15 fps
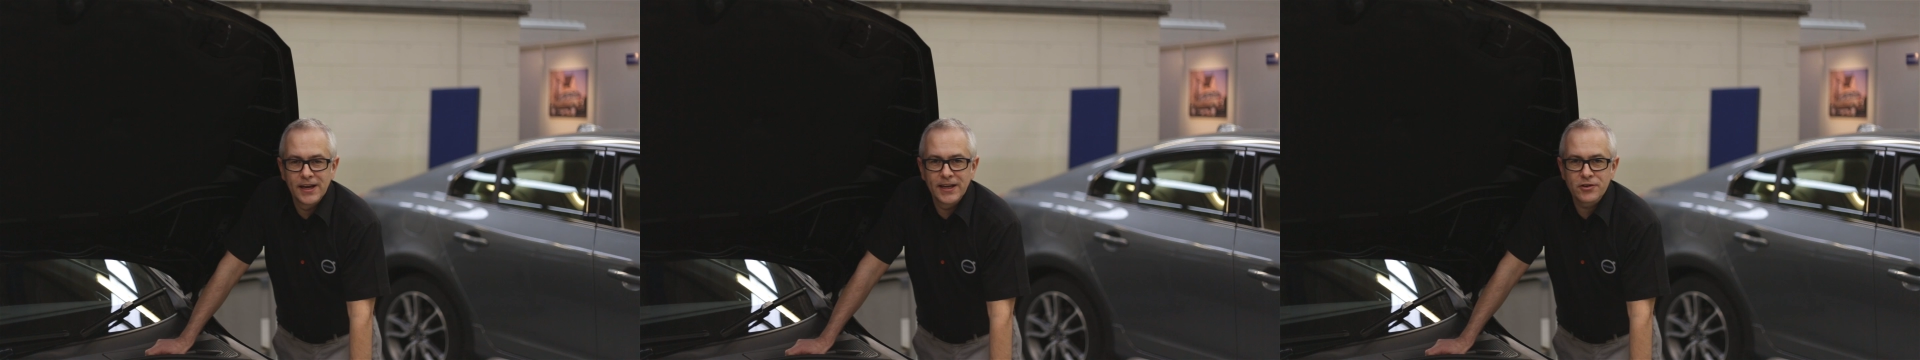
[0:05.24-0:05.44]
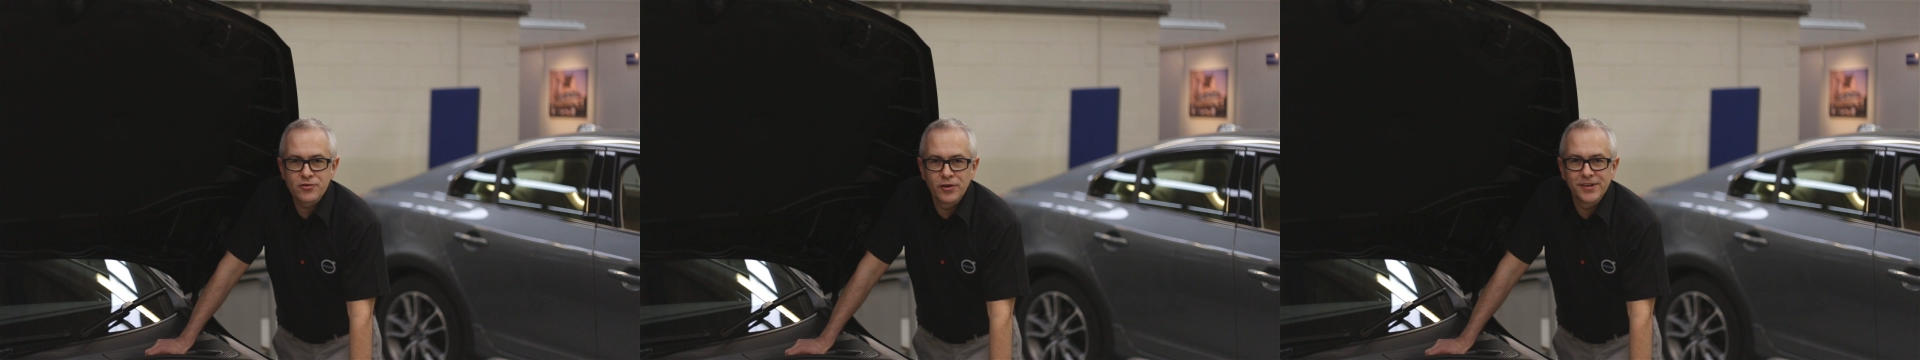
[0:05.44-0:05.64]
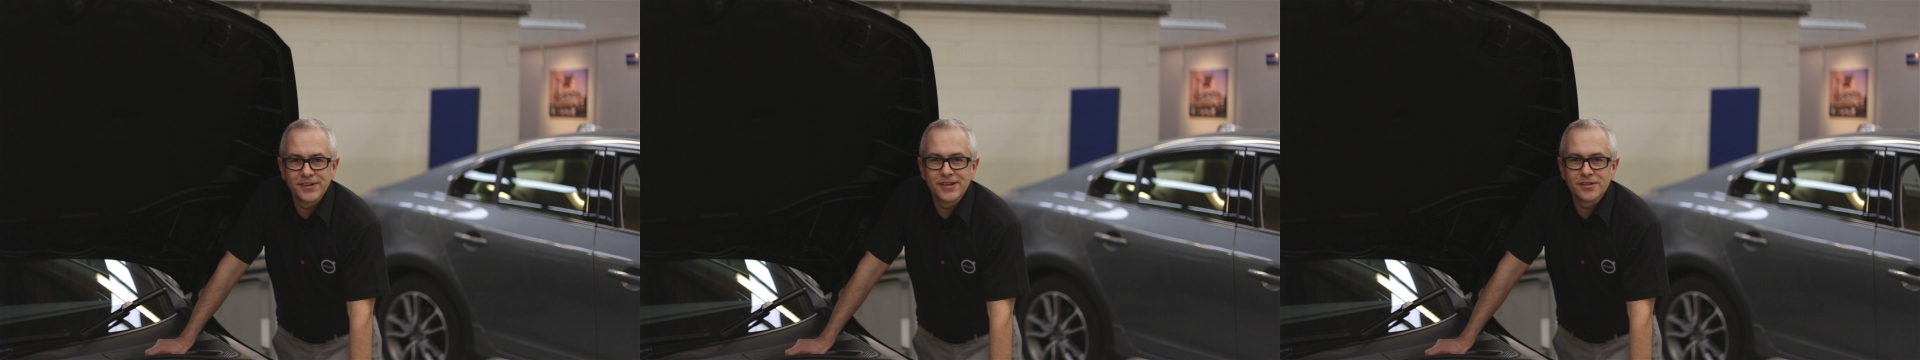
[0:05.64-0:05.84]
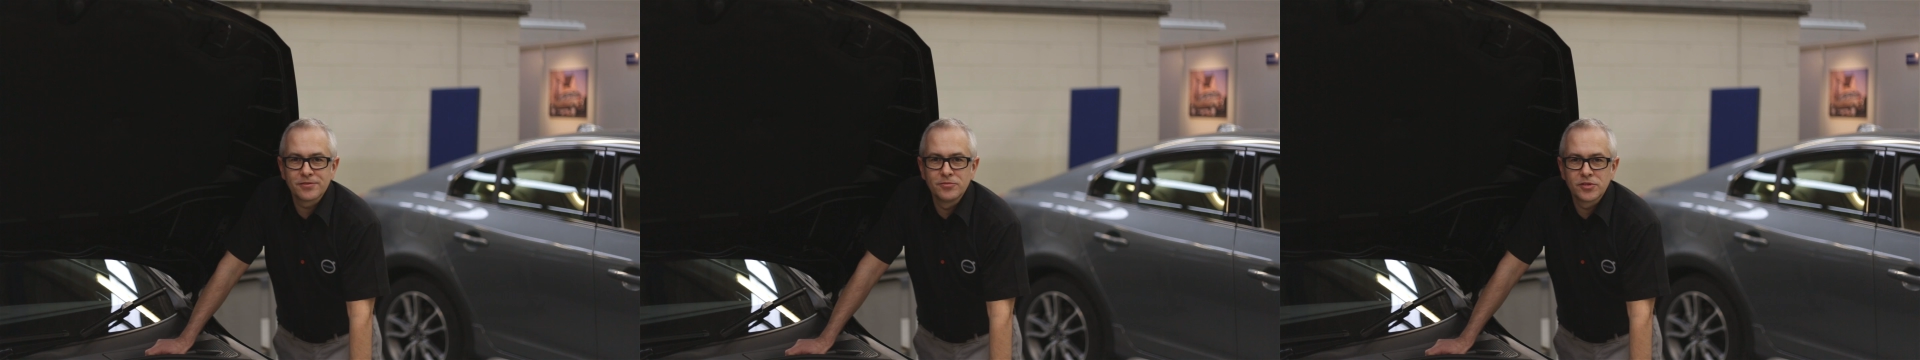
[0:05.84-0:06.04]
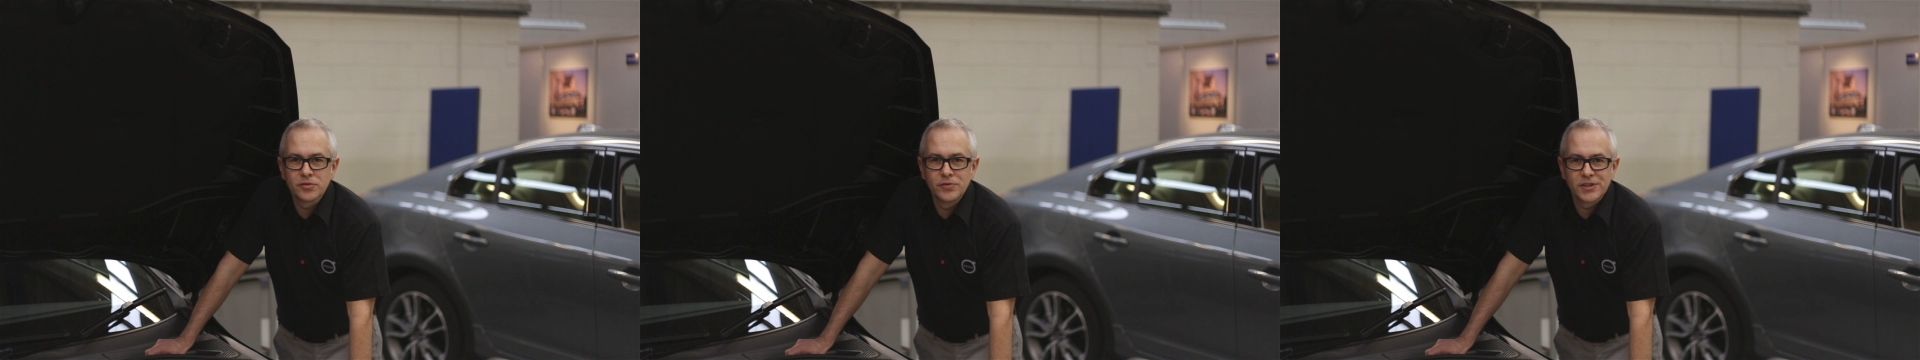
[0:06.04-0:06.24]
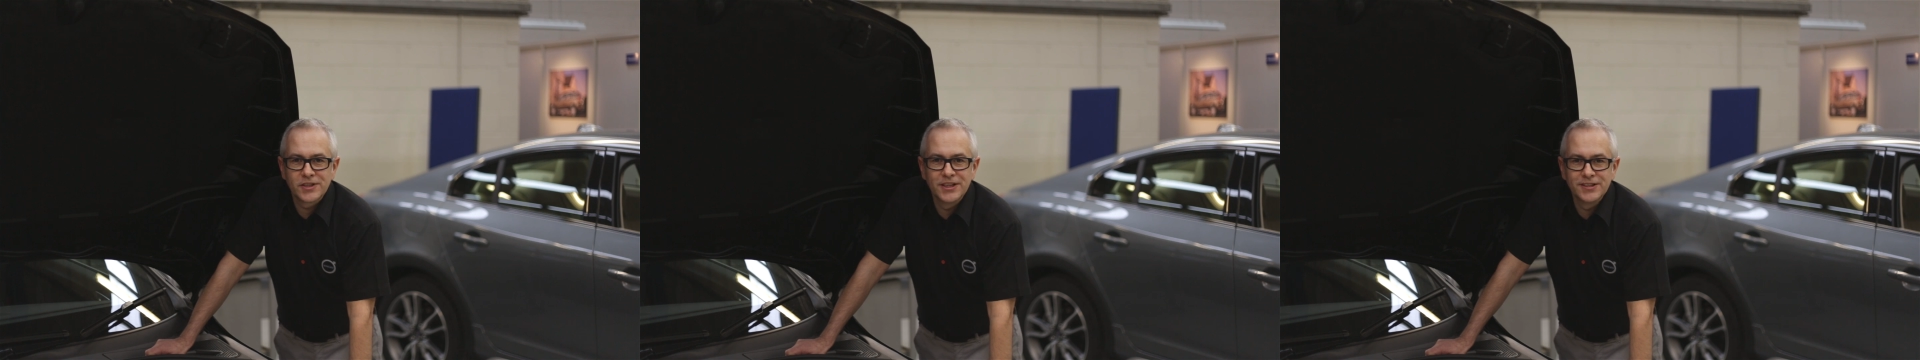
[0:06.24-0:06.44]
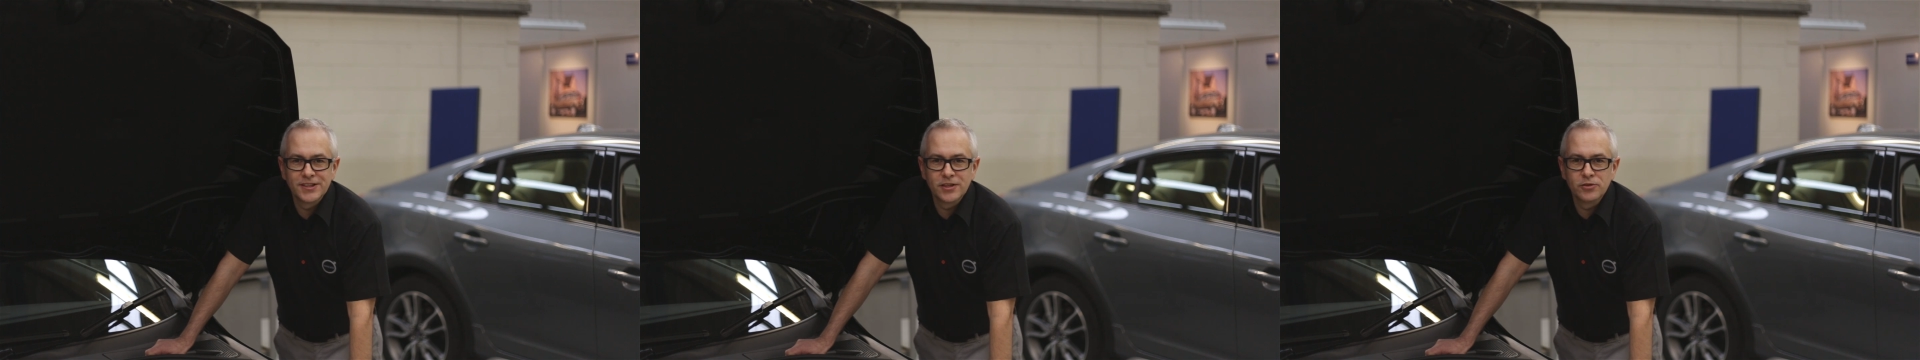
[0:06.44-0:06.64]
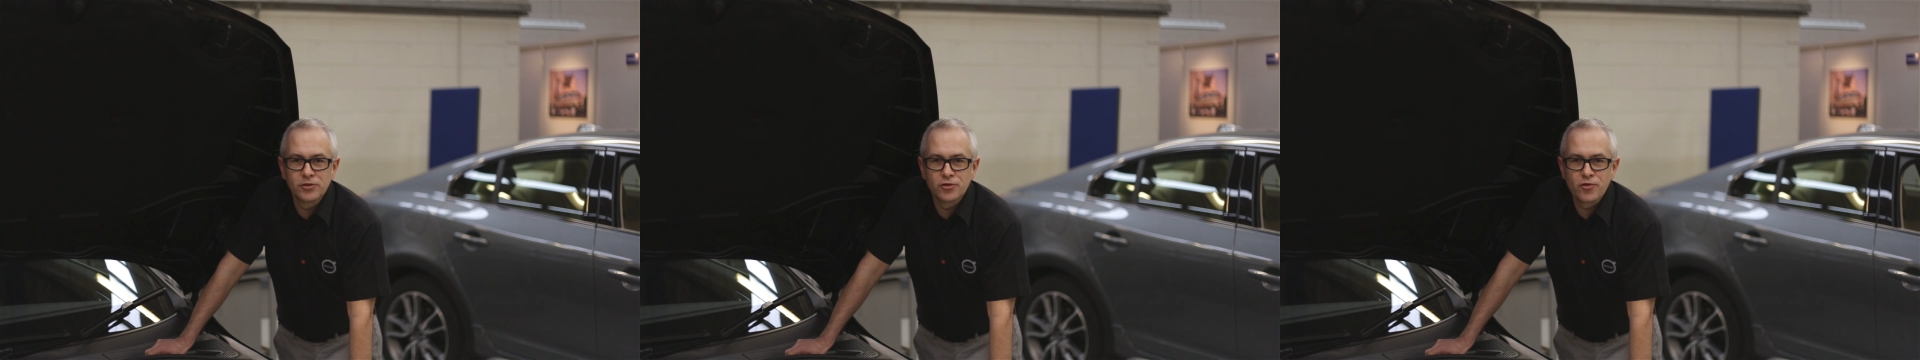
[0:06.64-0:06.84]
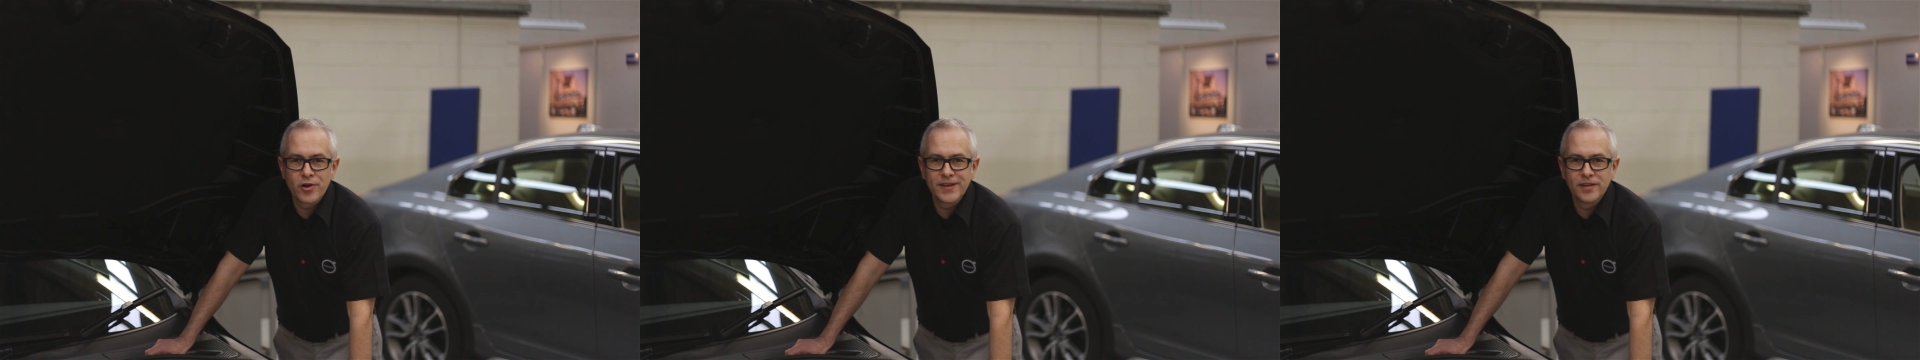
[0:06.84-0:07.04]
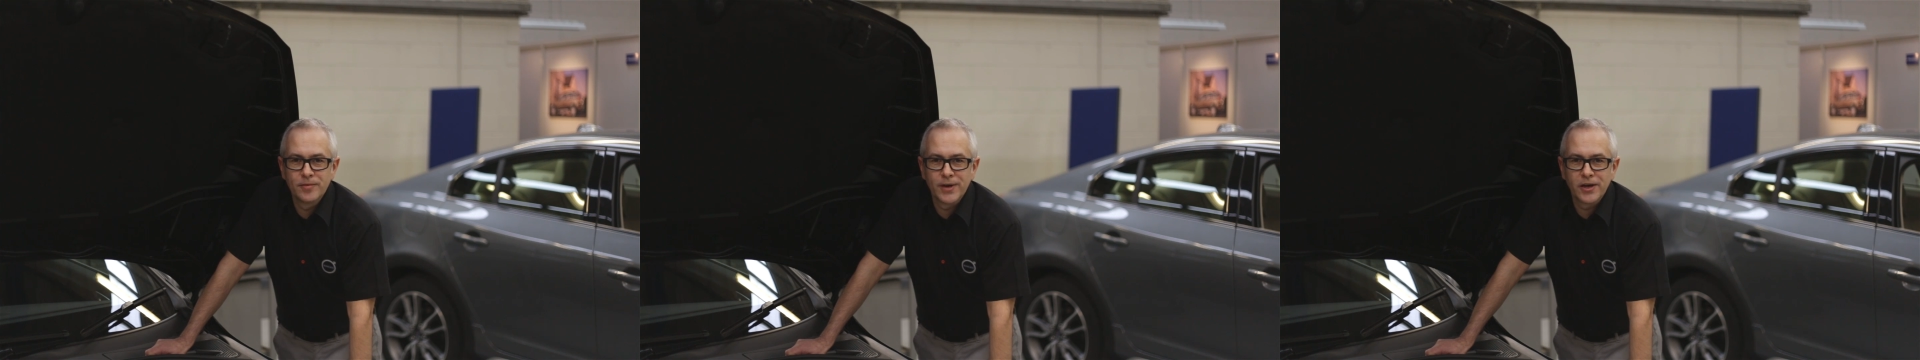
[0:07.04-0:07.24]
and electronic systems that continue to
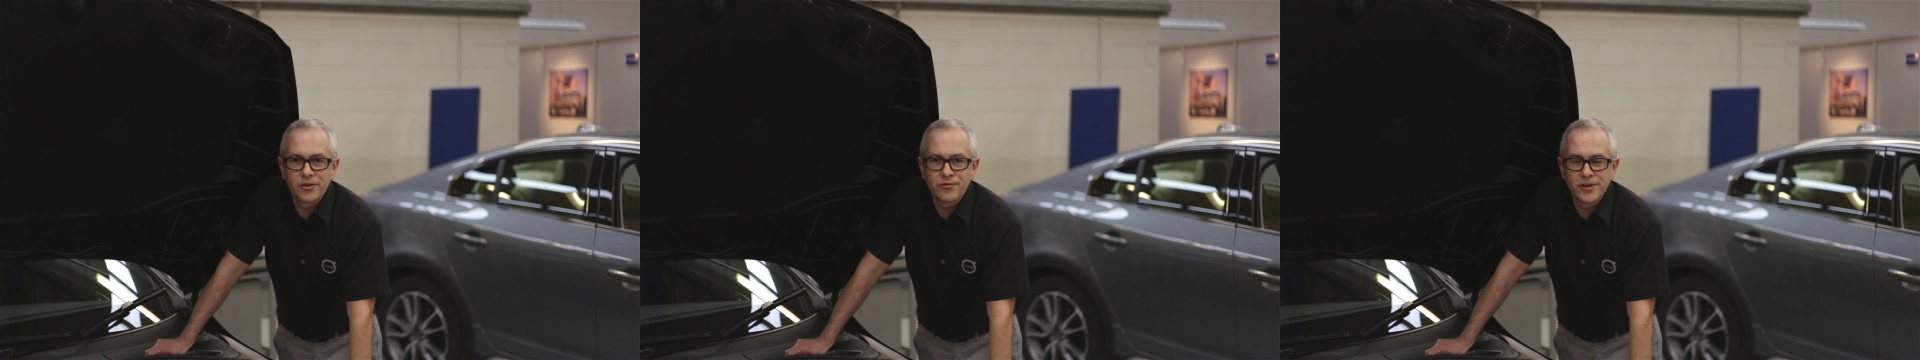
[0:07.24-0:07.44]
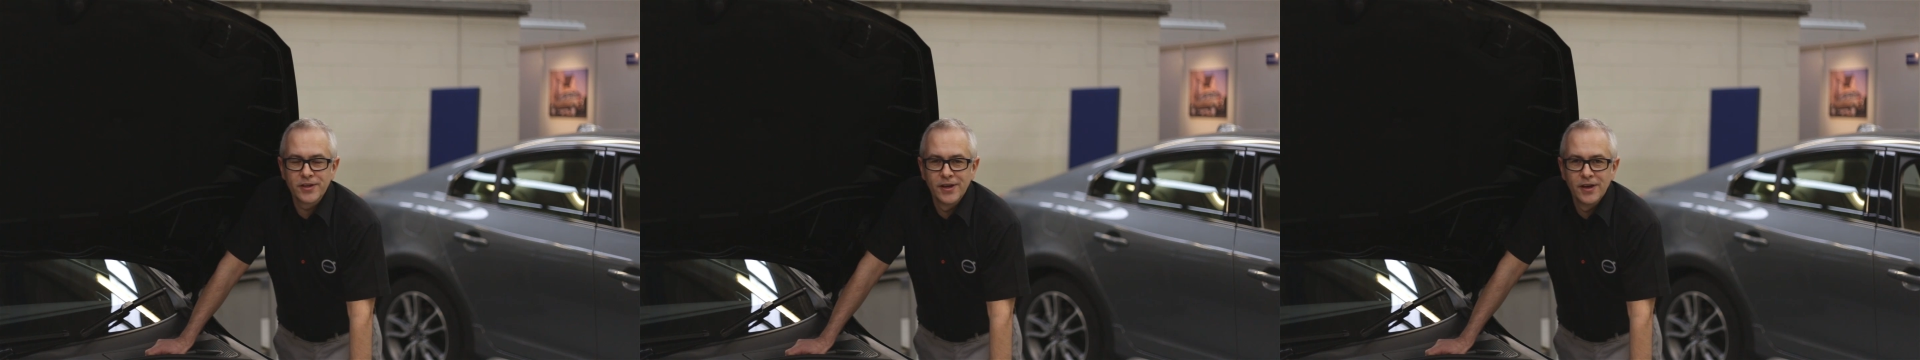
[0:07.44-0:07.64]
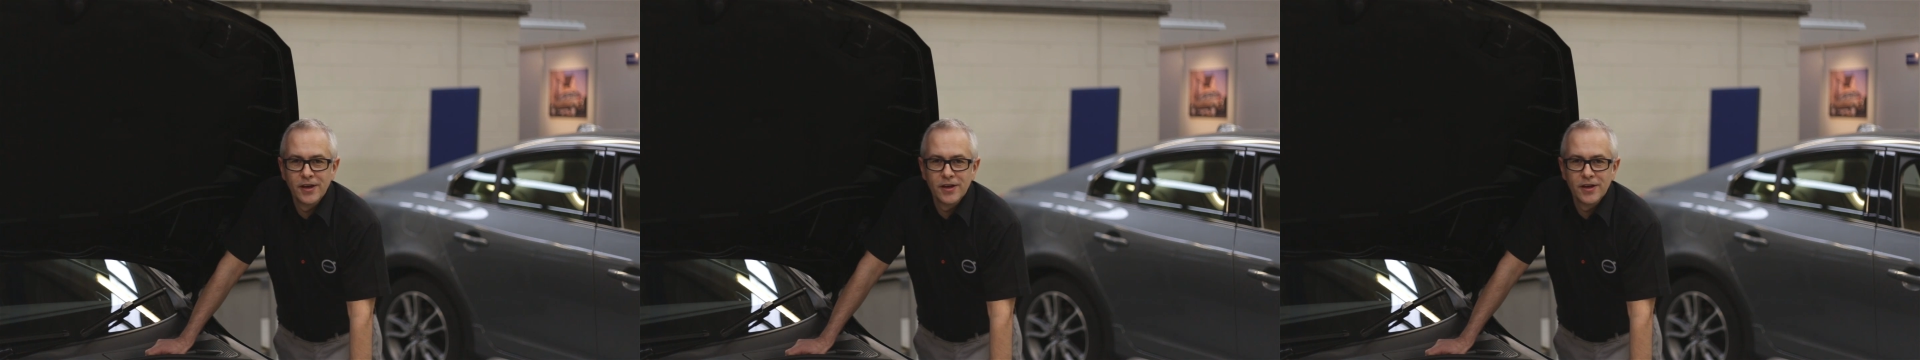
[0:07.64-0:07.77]
drain the battery